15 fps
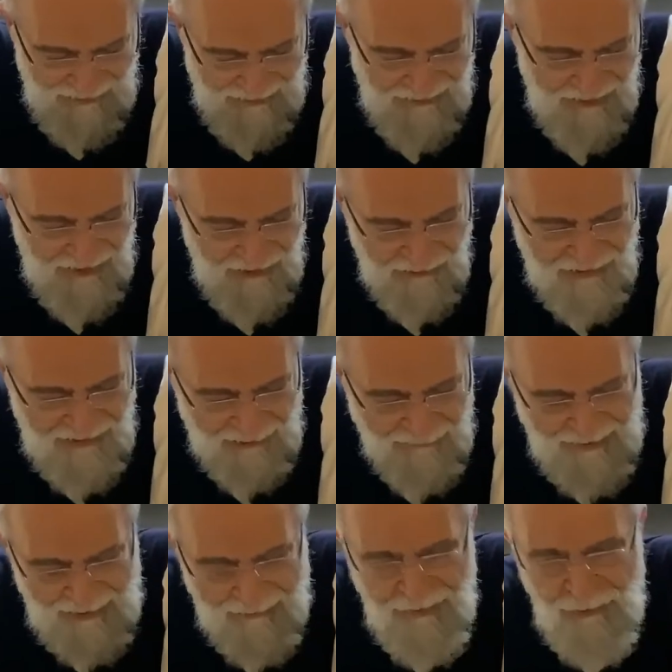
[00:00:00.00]
And
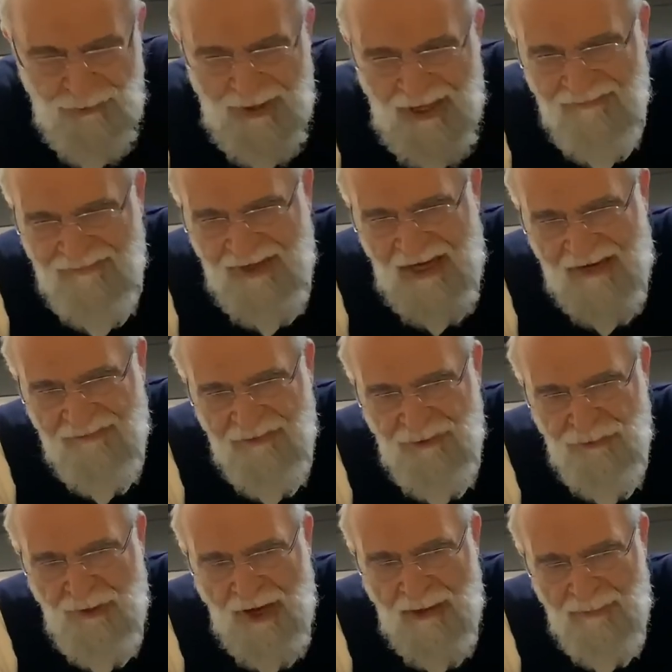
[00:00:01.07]
sometimes you have to have
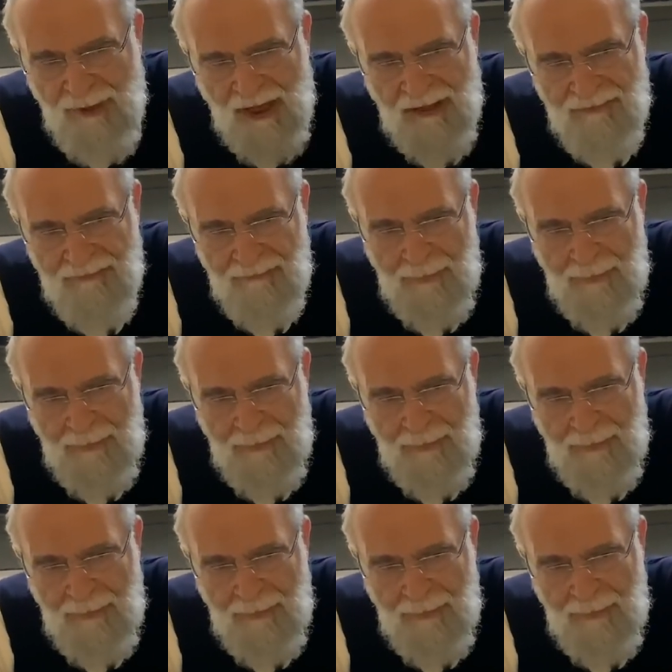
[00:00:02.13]
trauma